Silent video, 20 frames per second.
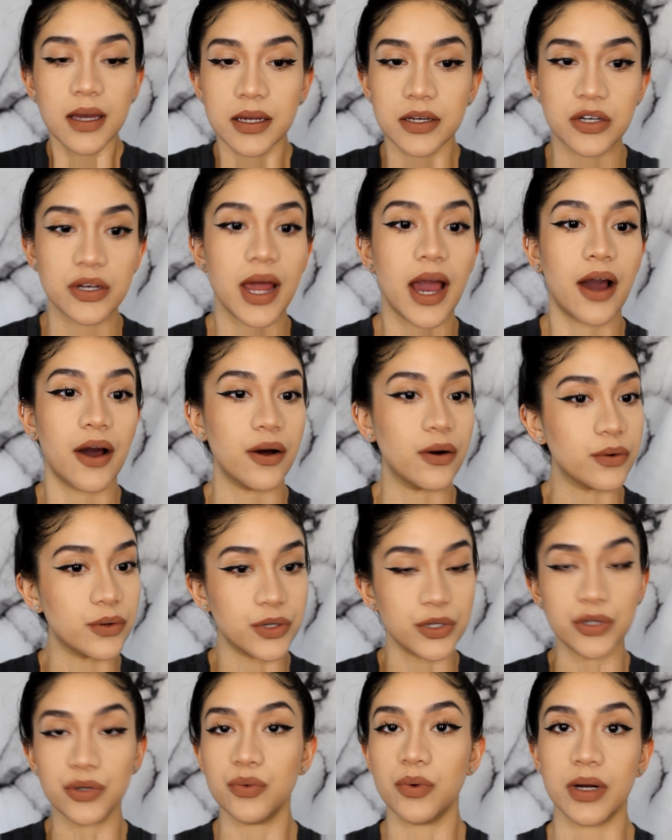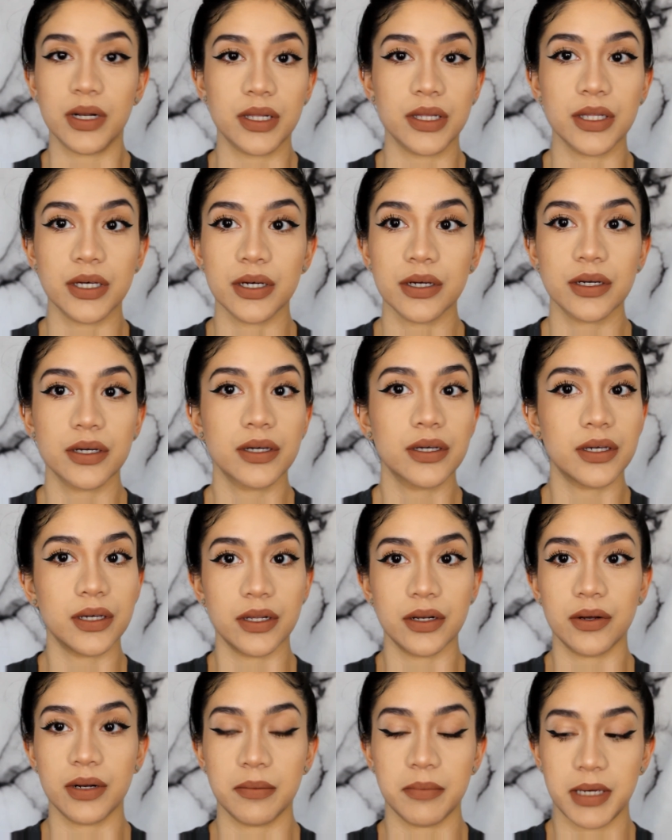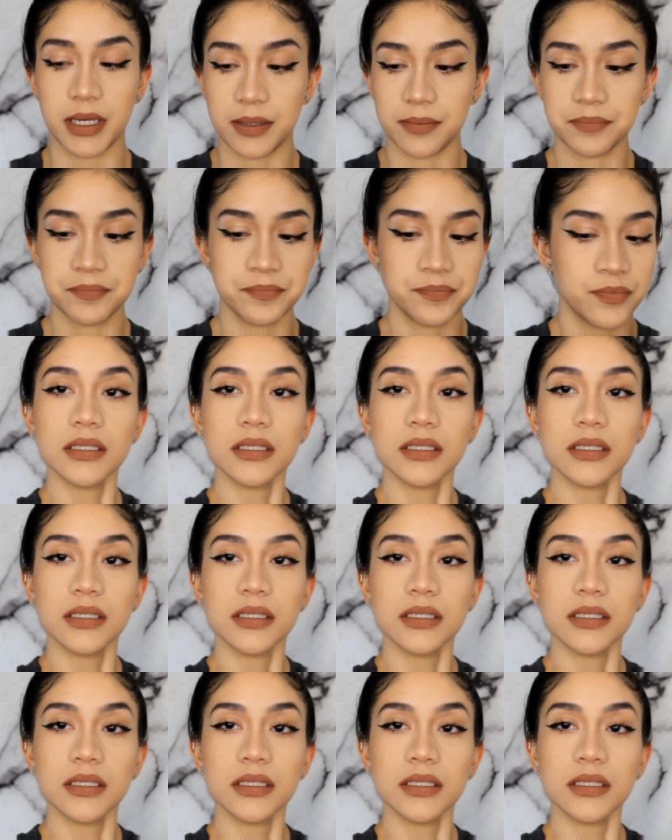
and how you want to look. You know what I mean?